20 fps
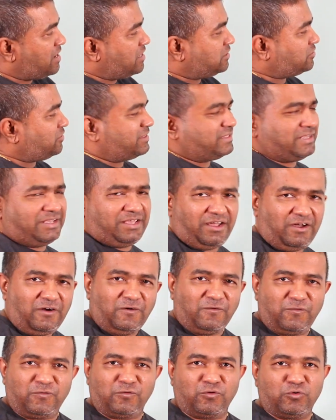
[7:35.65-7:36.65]
So
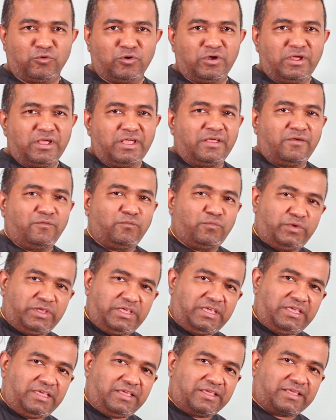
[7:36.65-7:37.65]
therefore,
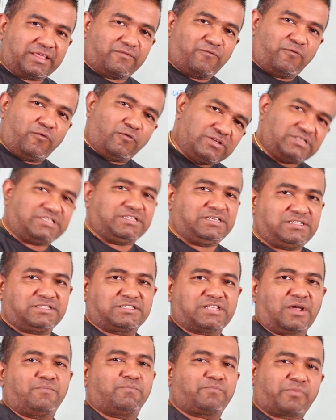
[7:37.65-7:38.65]
we foreseen
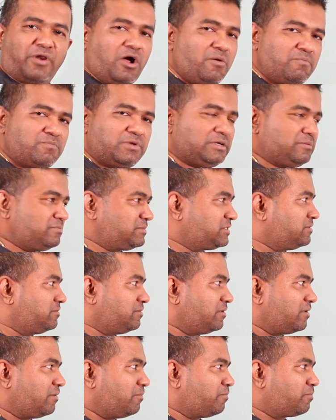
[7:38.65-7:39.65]
some problems.
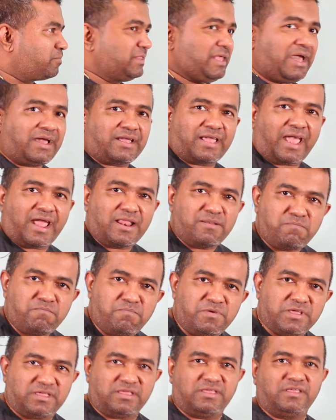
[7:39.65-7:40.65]
There can
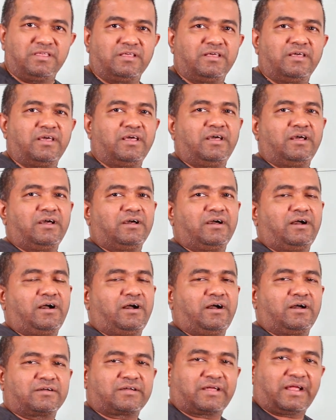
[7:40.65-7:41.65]
be
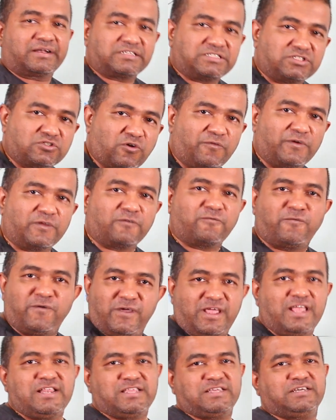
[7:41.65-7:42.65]
catastrophic
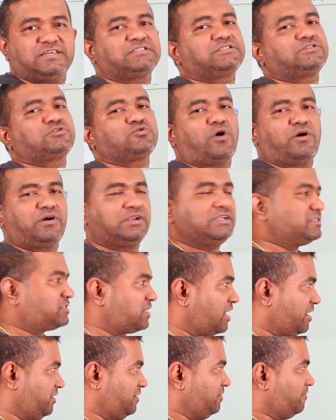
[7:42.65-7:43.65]
failures to our
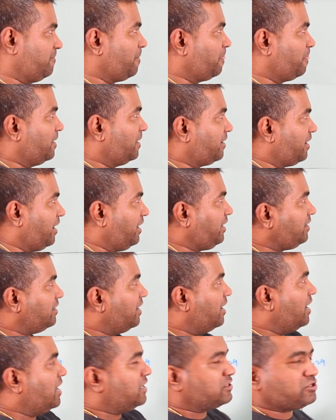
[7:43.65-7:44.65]
design, right?
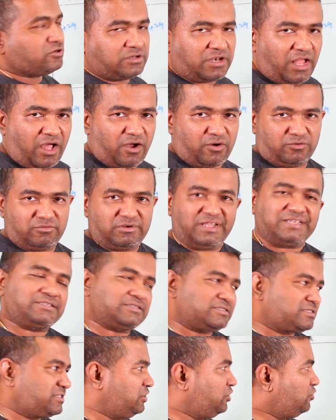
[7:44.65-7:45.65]
So now, let's
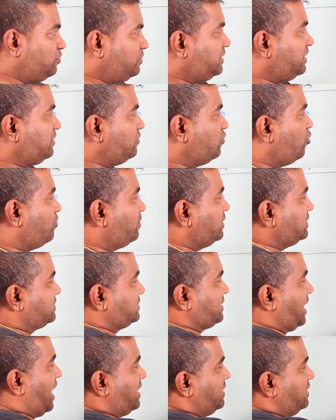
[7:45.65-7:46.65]
assume the normal
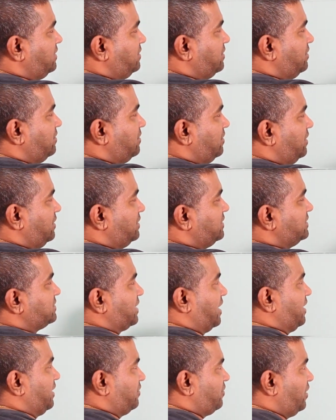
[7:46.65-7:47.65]
standard
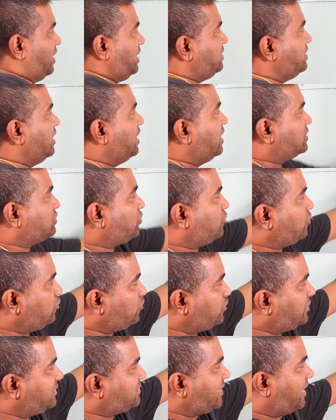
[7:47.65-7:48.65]
design, right? So you
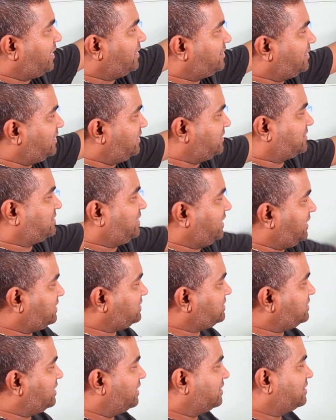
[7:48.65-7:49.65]
design these
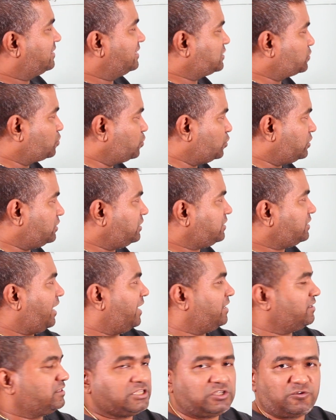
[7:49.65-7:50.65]
things, this work
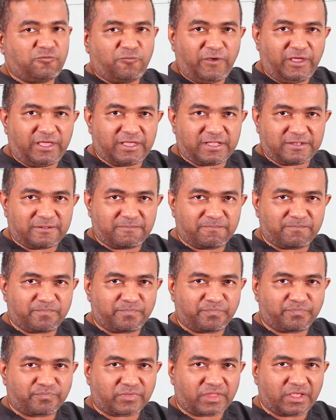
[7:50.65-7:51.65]
and this fail,
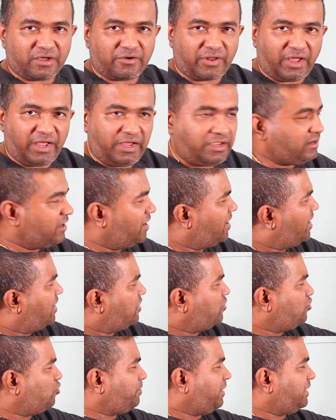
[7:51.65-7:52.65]
right?
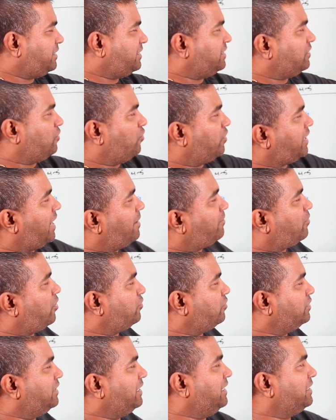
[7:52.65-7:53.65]
You may think, okay, I'm going
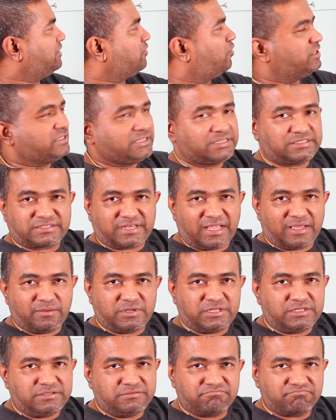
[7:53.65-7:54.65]
to delete all these
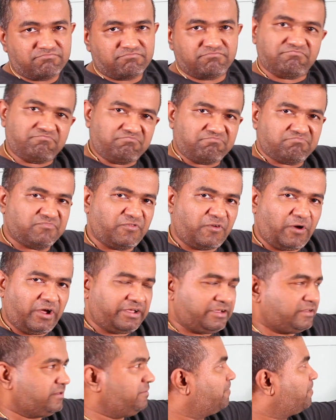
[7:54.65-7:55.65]
tables,
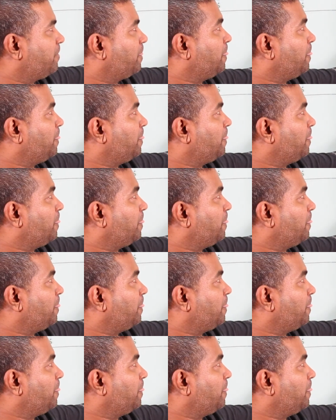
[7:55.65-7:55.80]
fine.